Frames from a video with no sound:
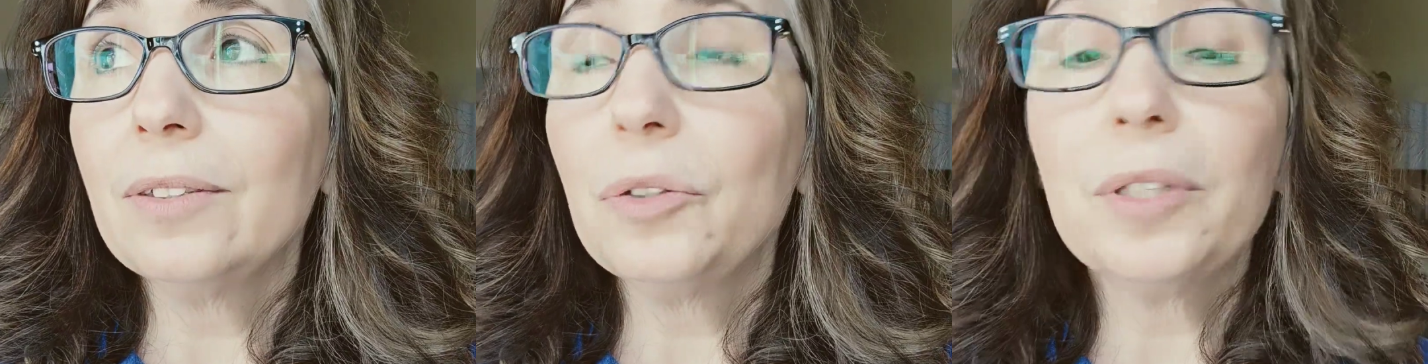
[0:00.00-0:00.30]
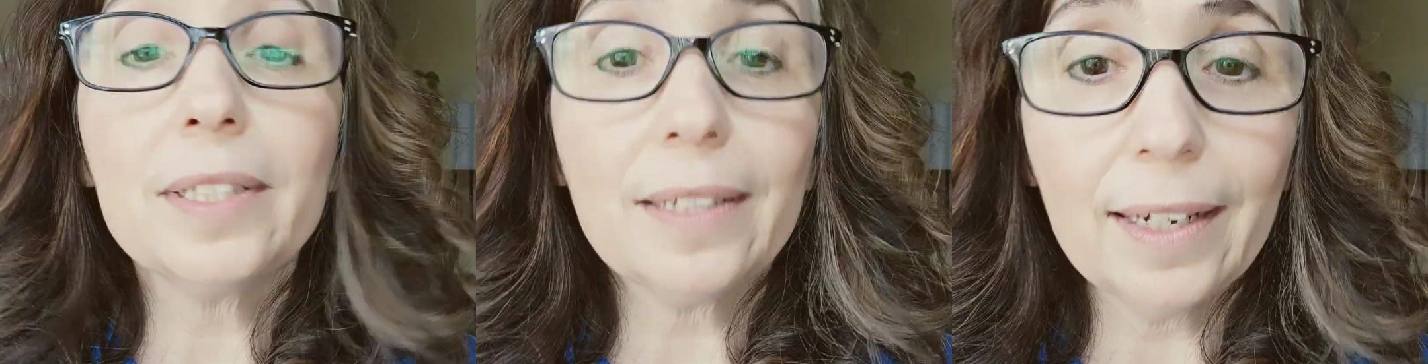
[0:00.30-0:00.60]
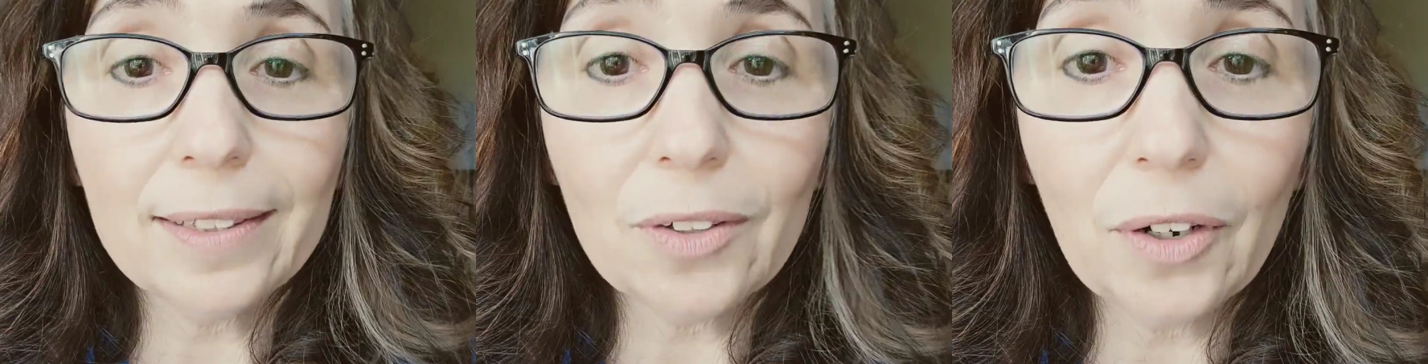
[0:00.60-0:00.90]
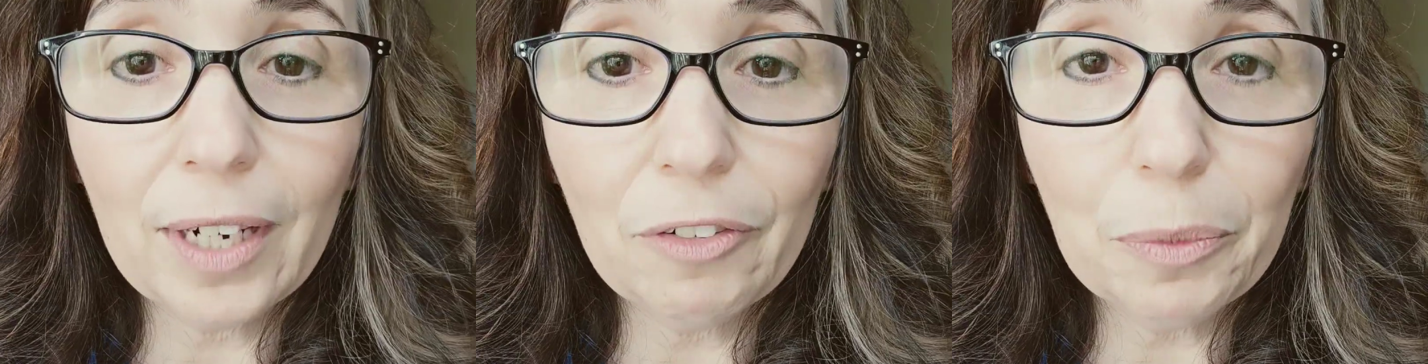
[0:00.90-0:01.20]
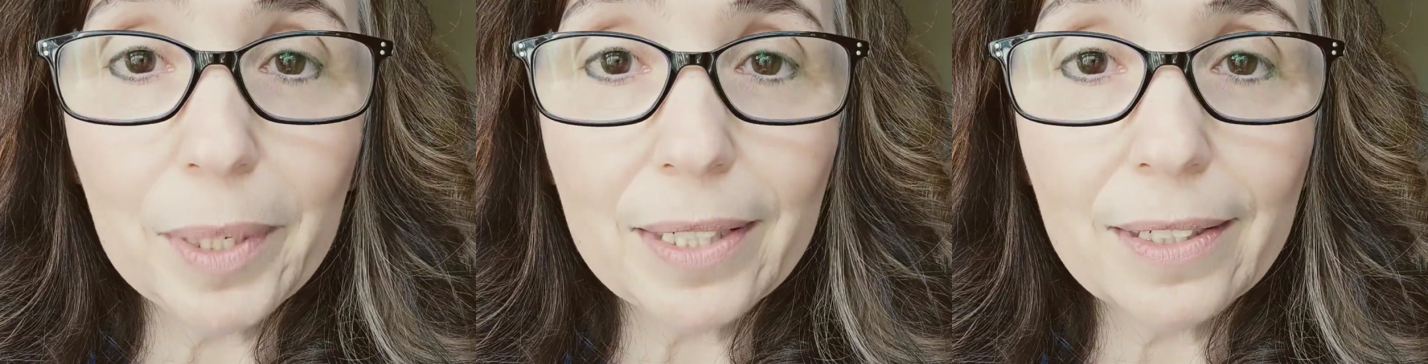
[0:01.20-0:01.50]
criticize our
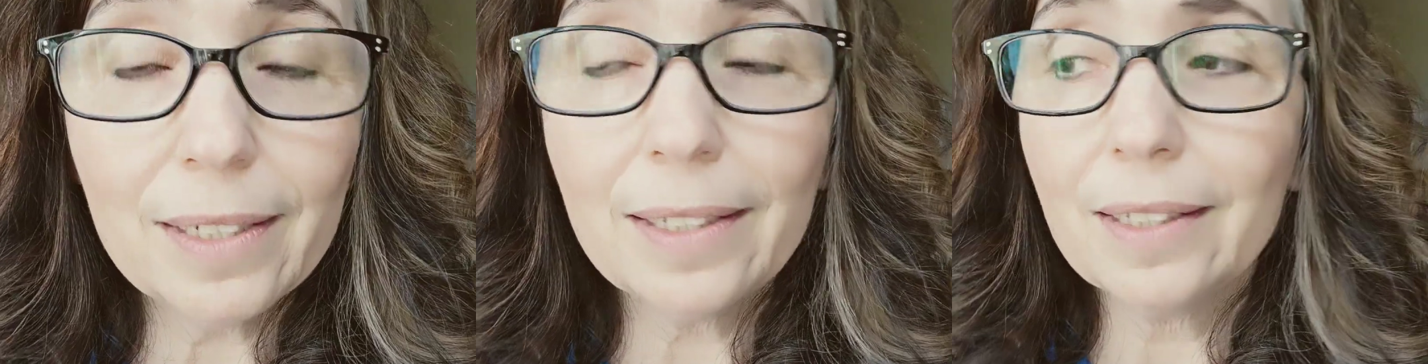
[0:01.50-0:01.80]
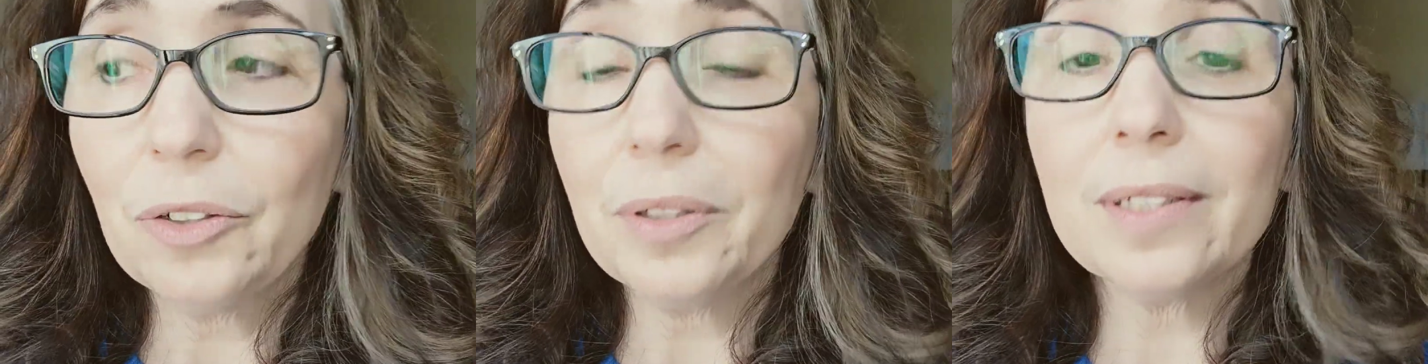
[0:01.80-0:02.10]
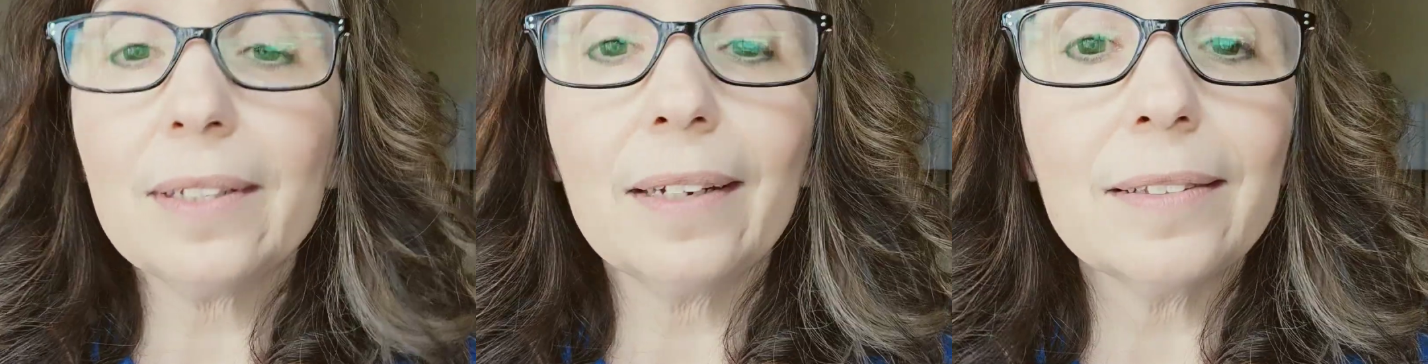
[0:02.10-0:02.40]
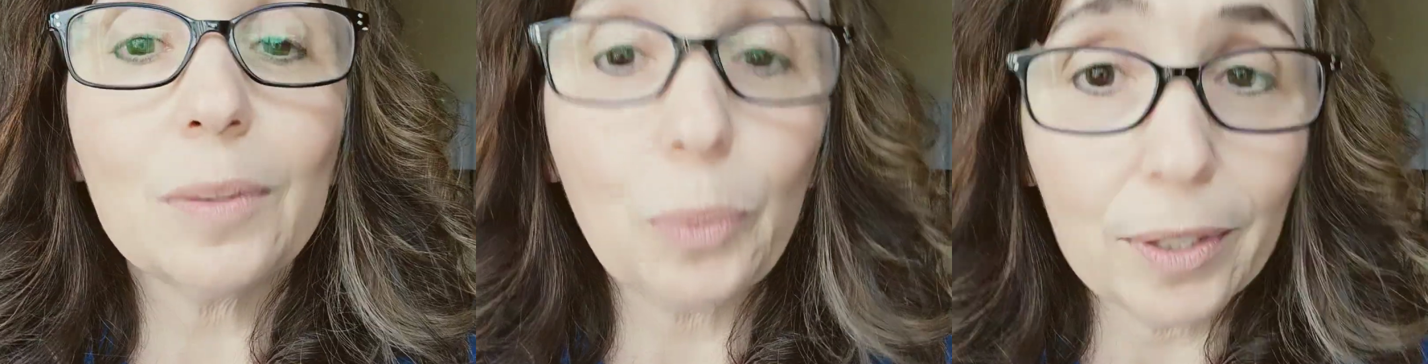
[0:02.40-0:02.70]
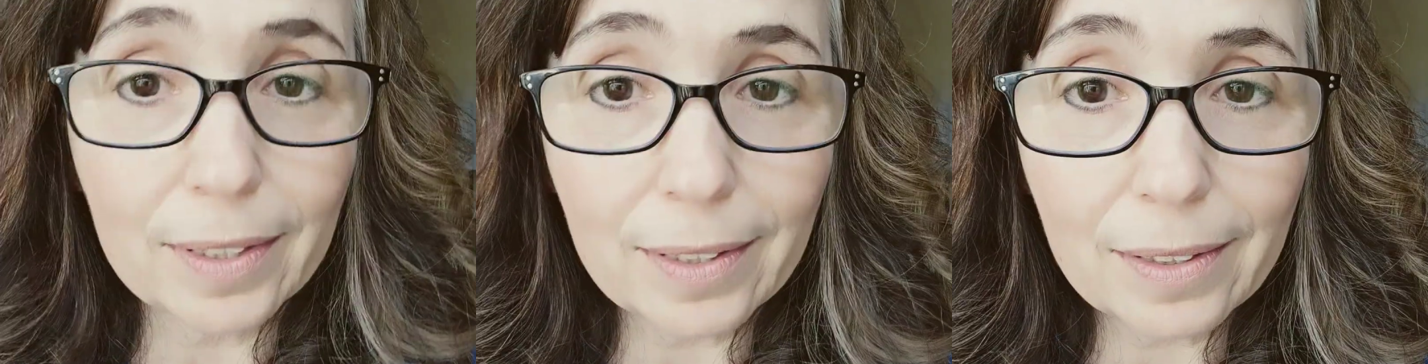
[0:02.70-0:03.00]
government, criticize the
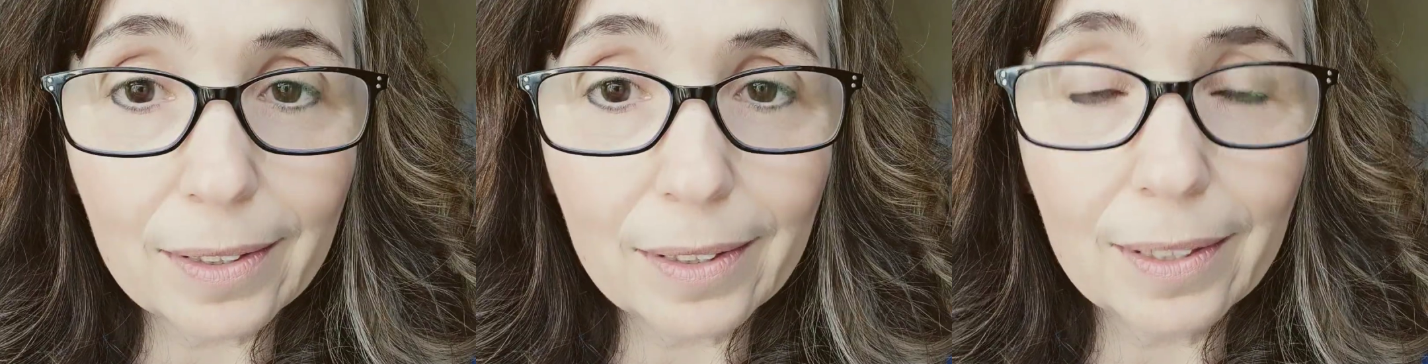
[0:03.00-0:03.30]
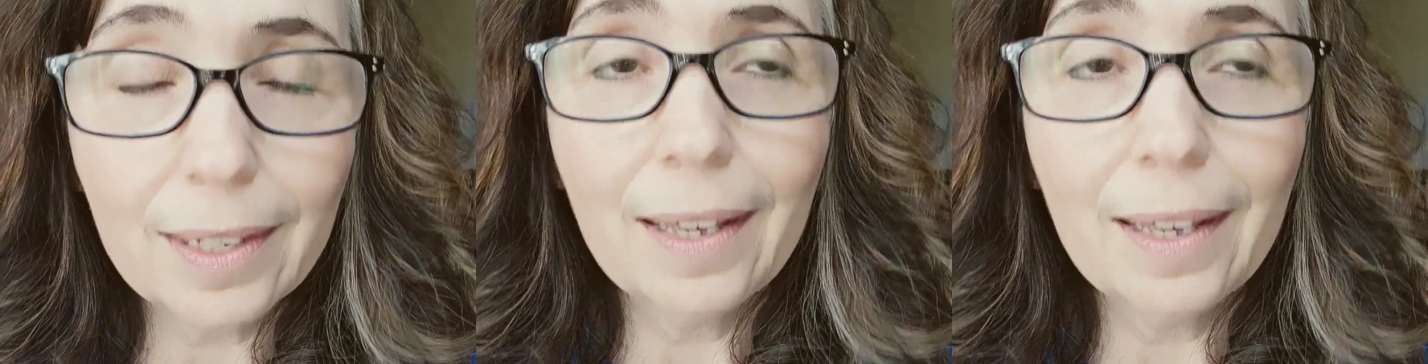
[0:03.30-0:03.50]
president.